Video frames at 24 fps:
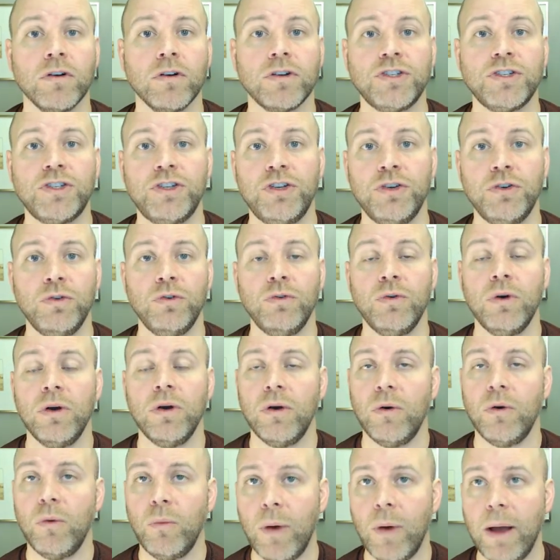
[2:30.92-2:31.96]
to
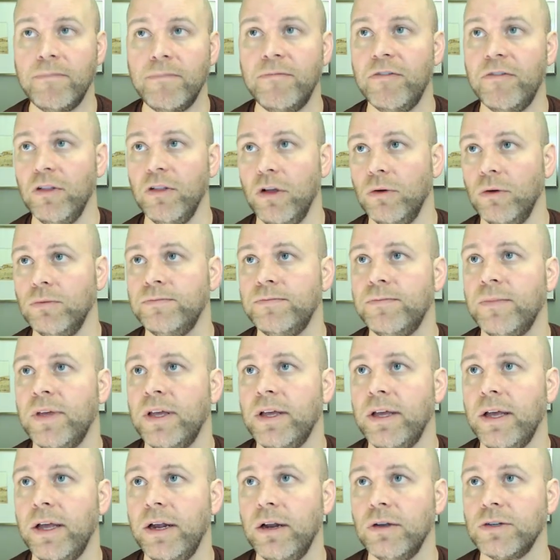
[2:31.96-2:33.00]
Webflow,
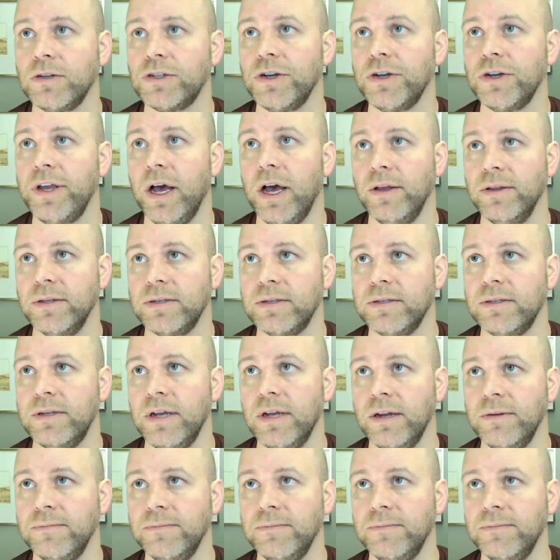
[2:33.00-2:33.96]
and I'll show you how this is done.